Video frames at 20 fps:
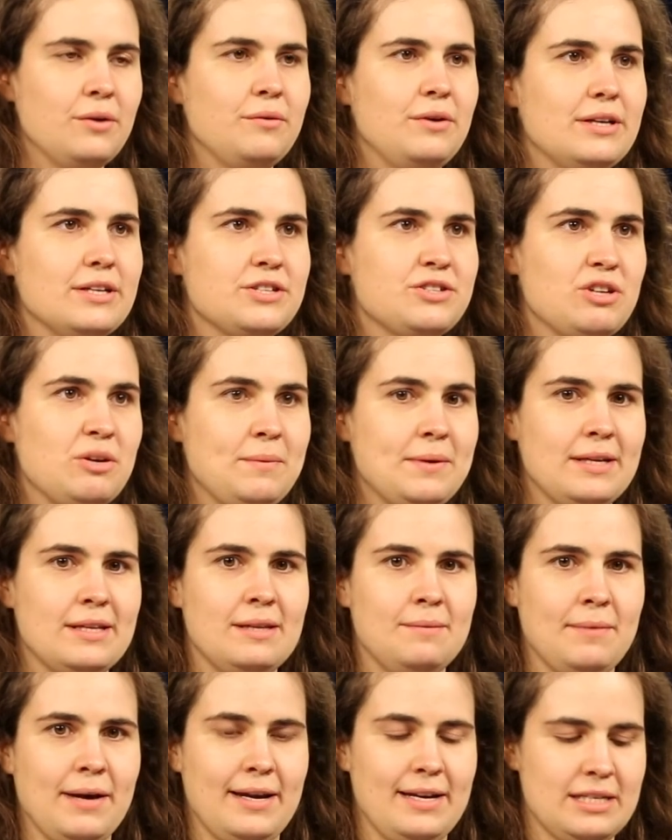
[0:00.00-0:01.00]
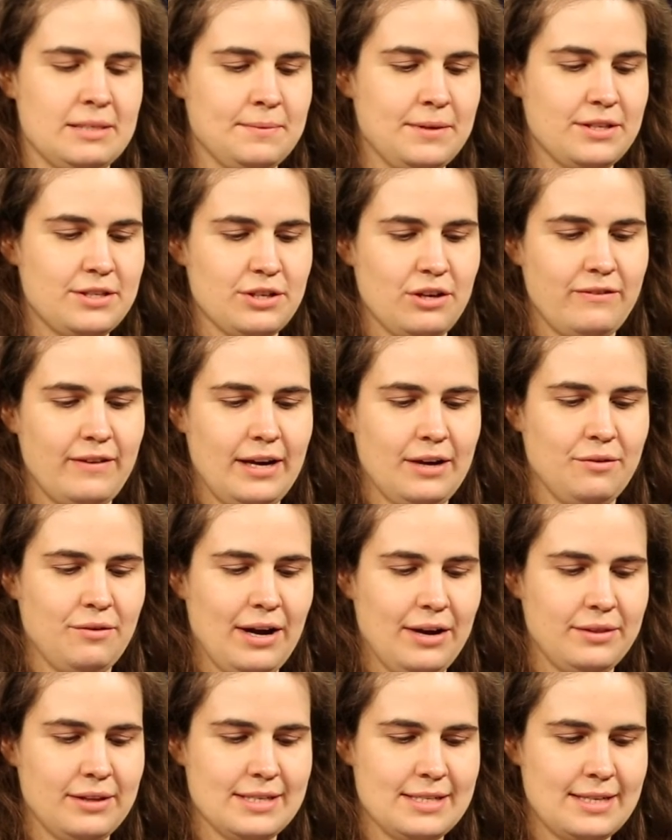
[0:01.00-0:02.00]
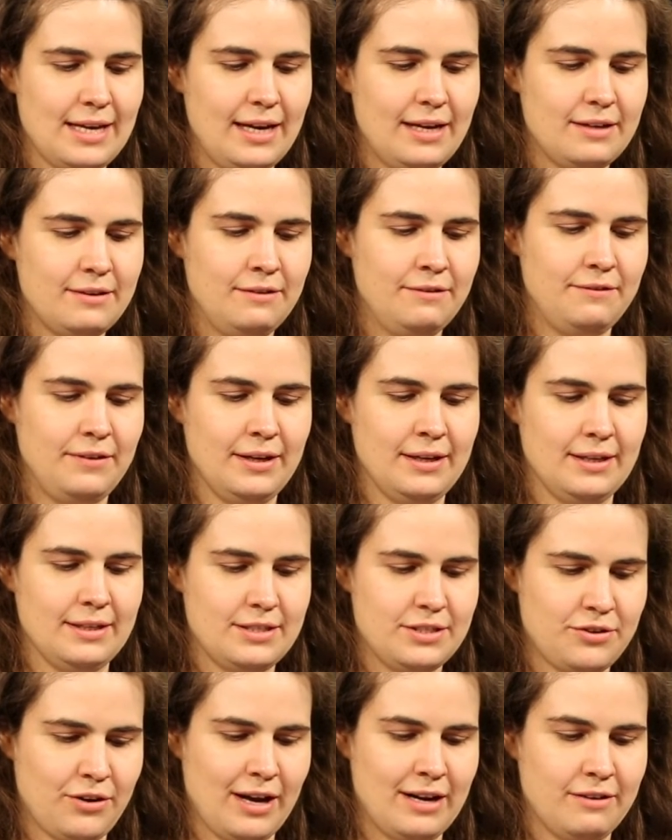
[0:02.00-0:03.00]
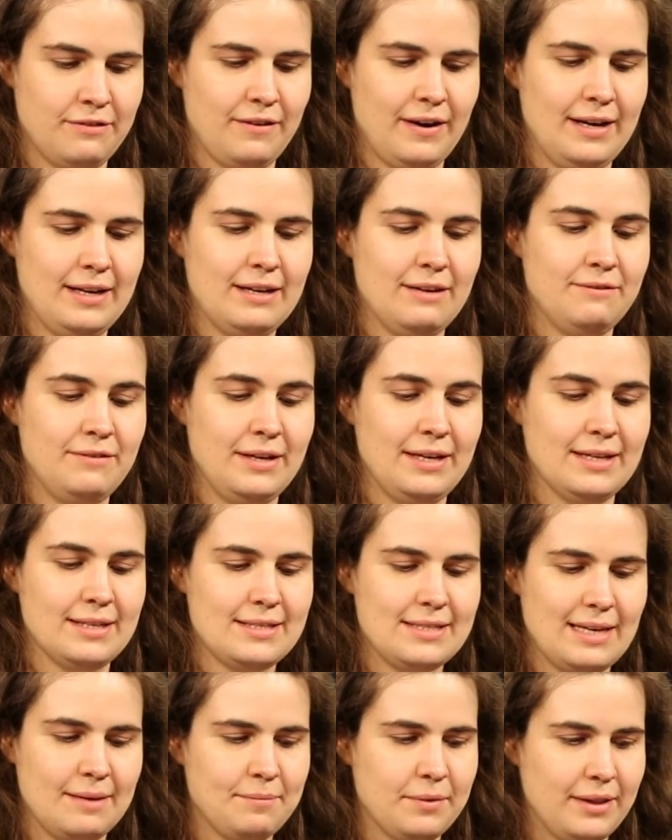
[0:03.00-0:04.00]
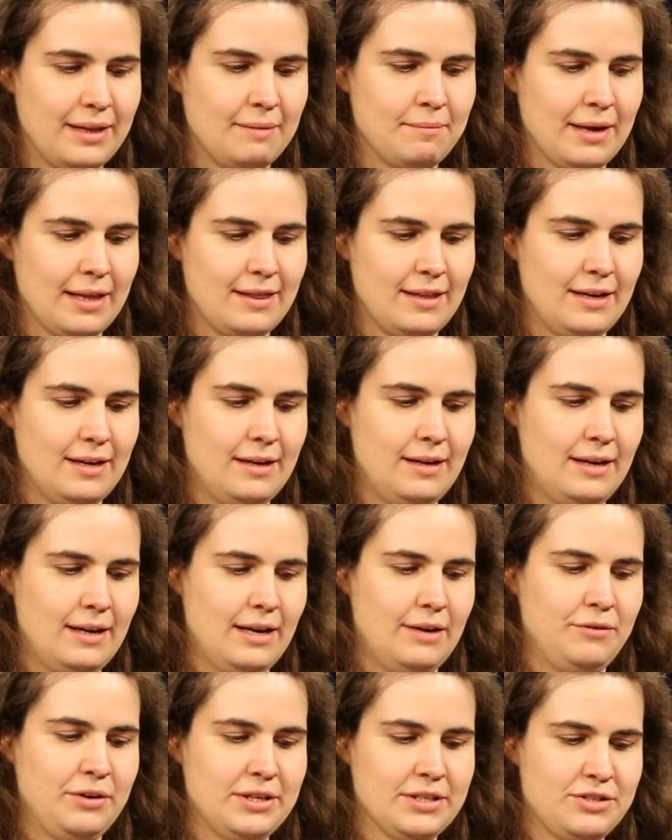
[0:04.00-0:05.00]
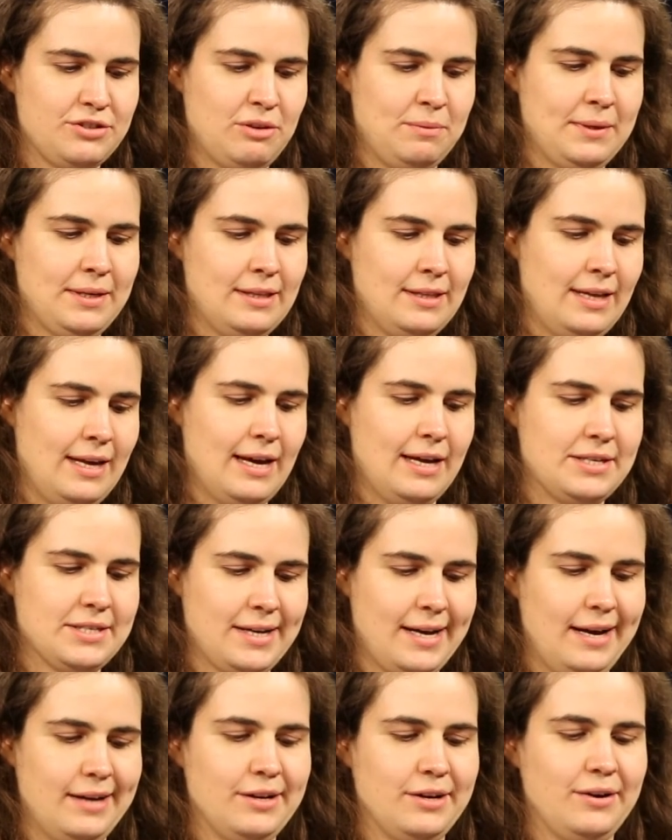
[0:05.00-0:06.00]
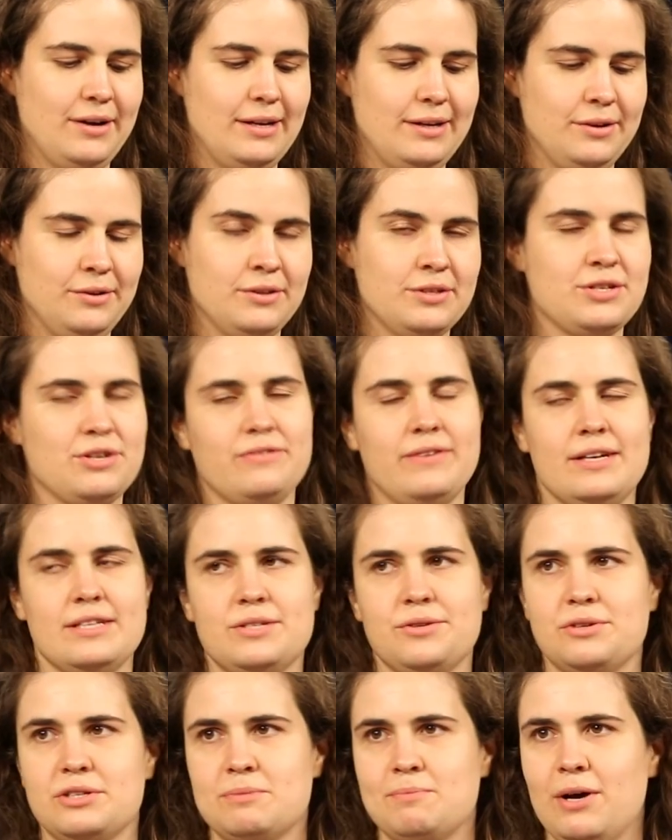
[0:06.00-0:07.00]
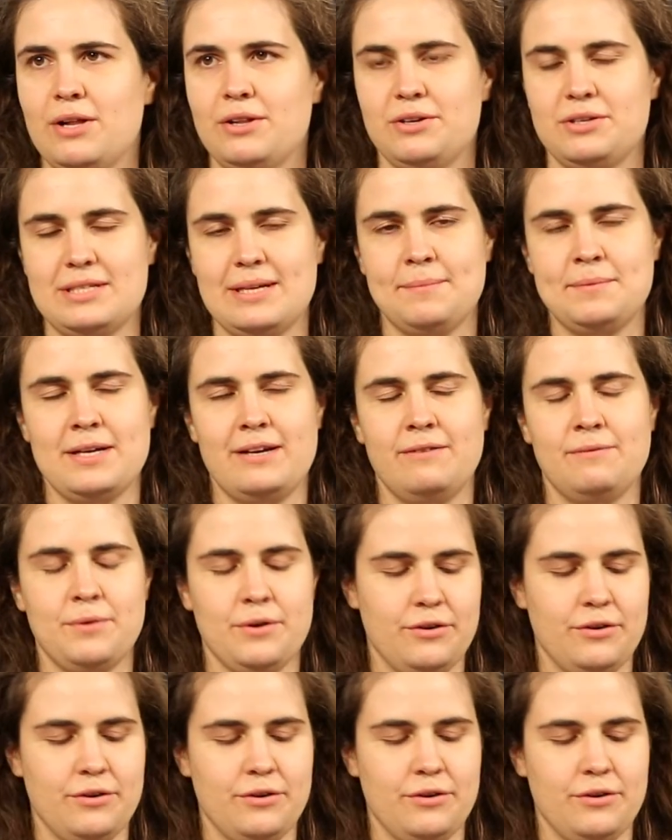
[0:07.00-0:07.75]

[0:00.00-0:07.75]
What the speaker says: We distributed the management survey around the state via a stratified convenience sampling method, and we distributed the educator and youth surveys to a smaller subset of